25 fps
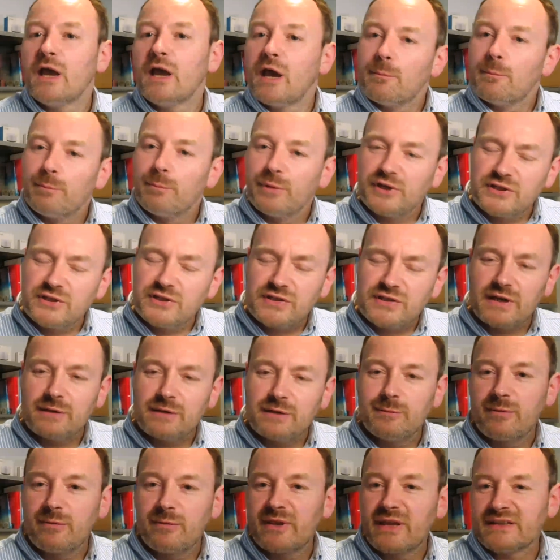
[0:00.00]
But you say
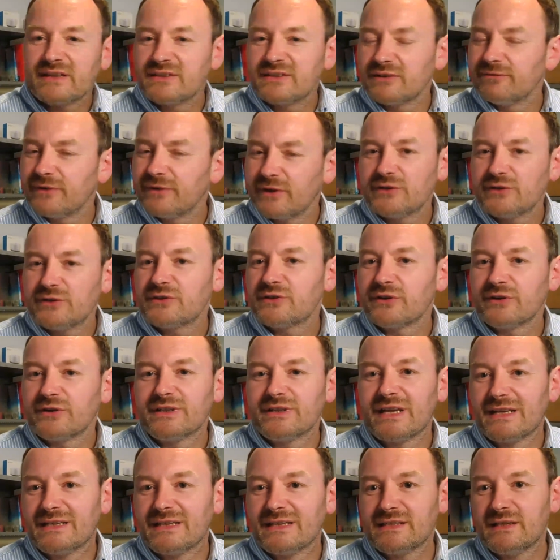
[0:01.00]
maybe that device
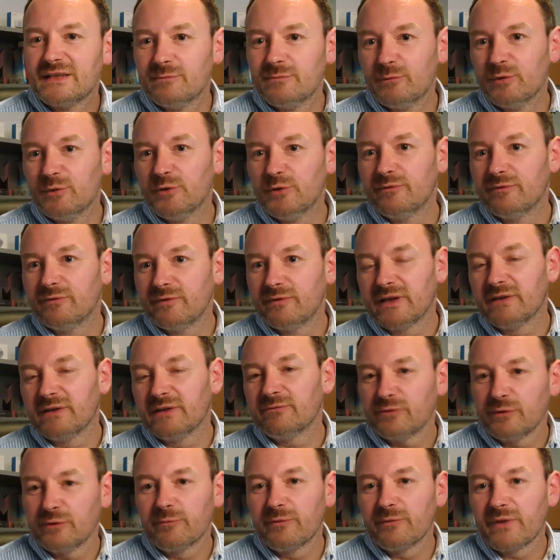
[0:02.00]
identity and moving
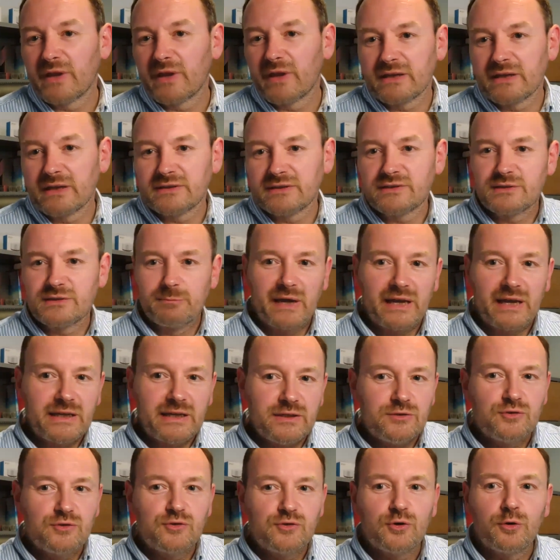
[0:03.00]
it from that
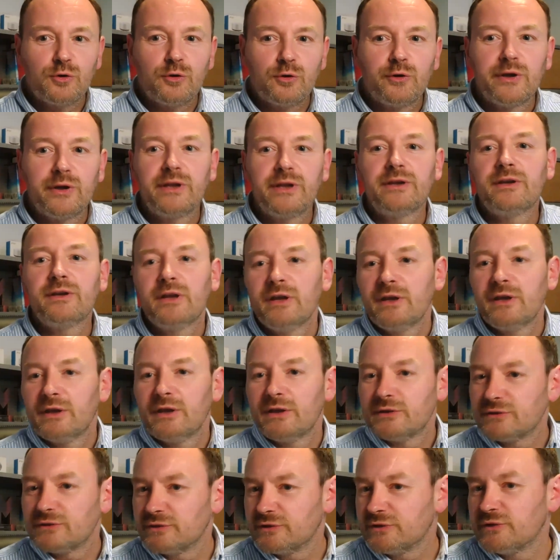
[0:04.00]
domain join
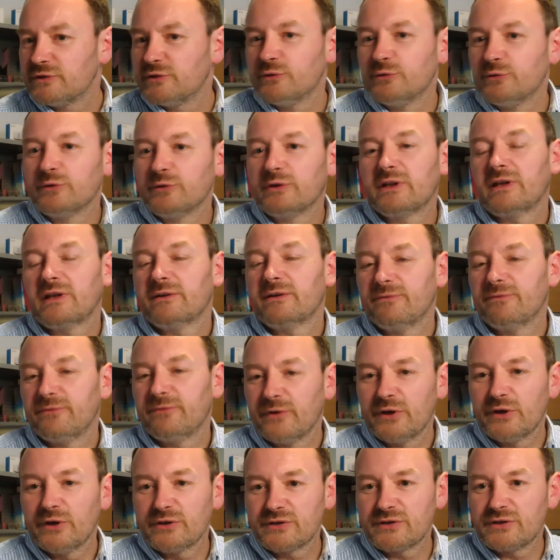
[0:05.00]
to cloud
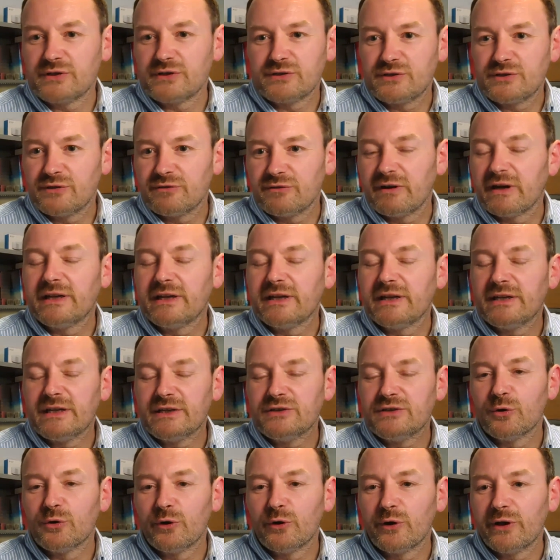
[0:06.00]
first and Azure AD
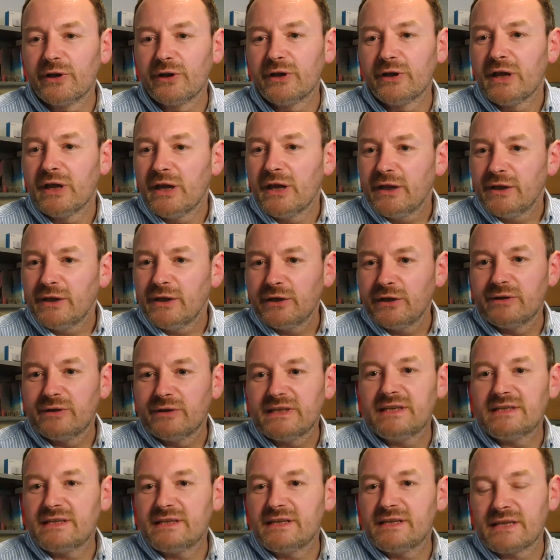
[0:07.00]
join,
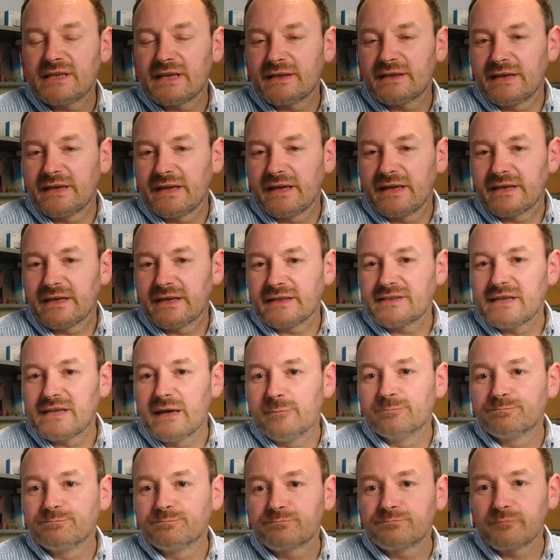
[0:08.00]
is that next
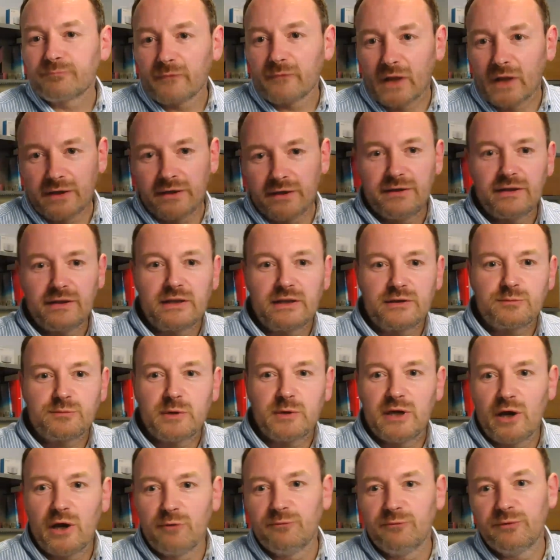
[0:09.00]
step. And I think that's
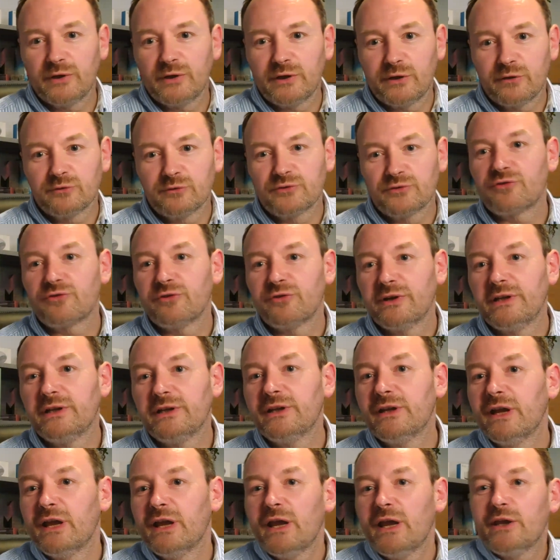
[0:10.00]
where hopefully on
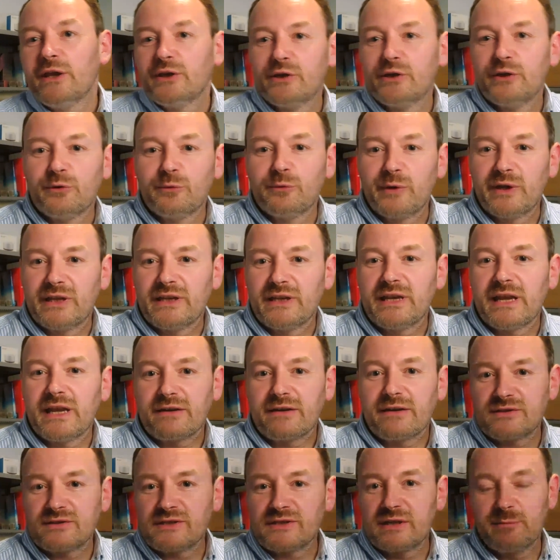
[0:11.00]
screen, we can now
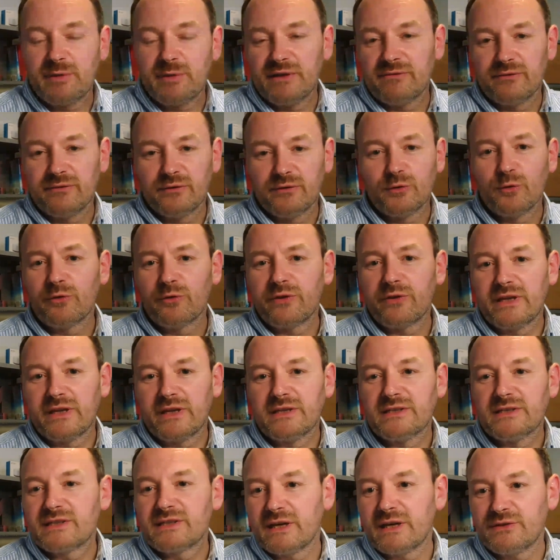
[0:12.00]
see a bit of an
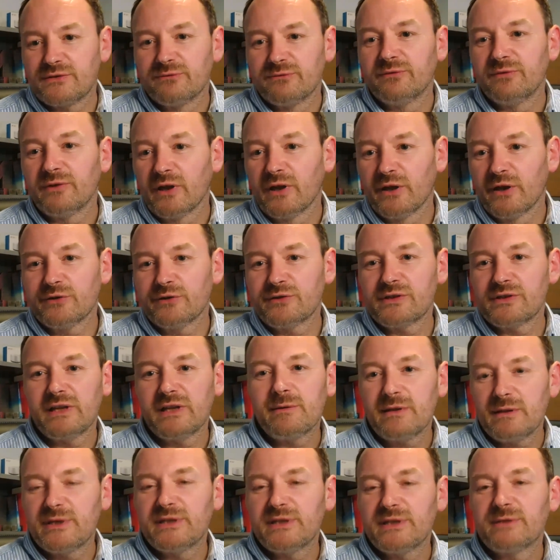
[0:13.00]
authentication flow. So
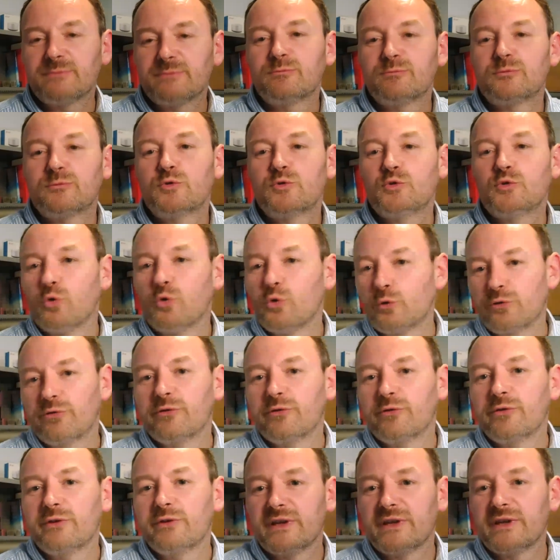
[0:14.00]
let me talk
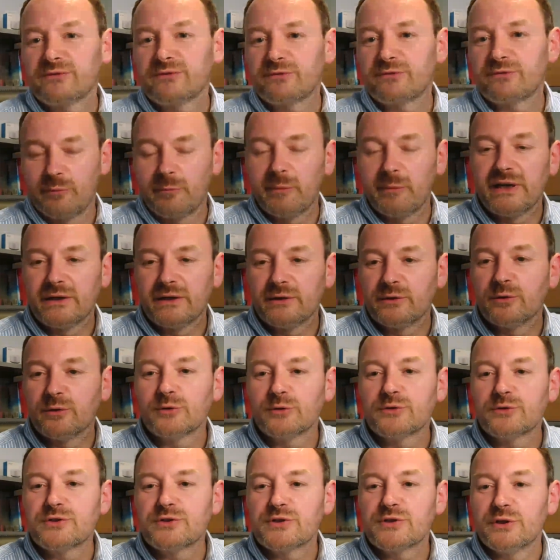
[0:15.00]
through this for a minute
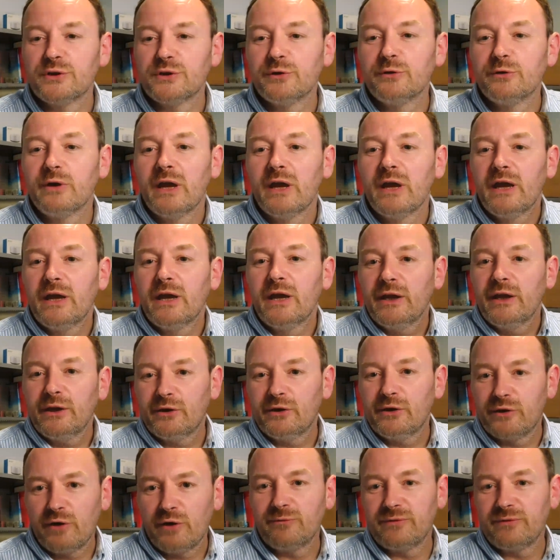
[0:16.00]
or two,
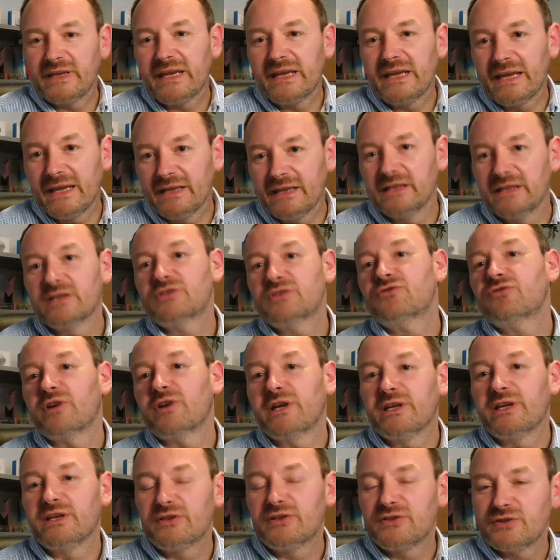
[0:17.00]
and hopefully
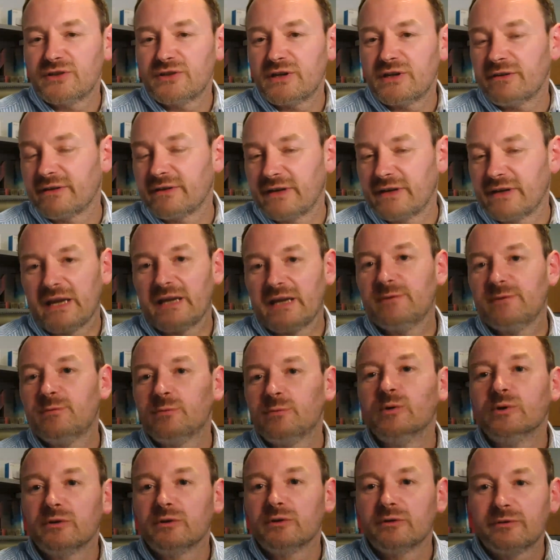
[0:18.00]
illustrate just how
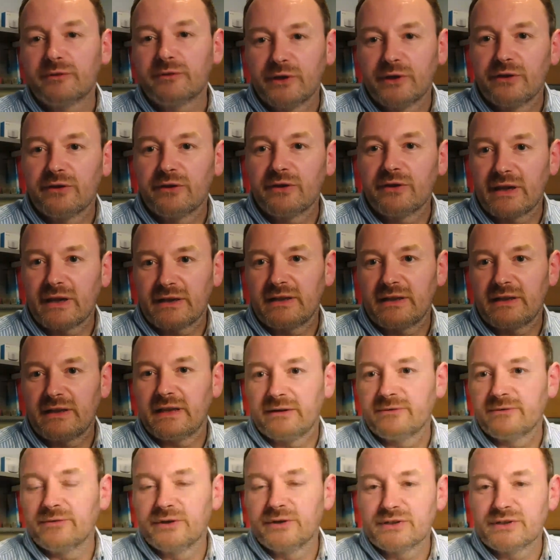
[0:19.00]
capable, that
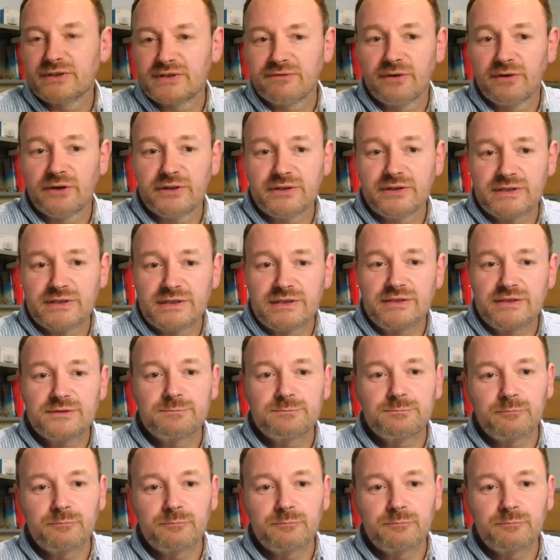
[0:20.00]
cloud first device is.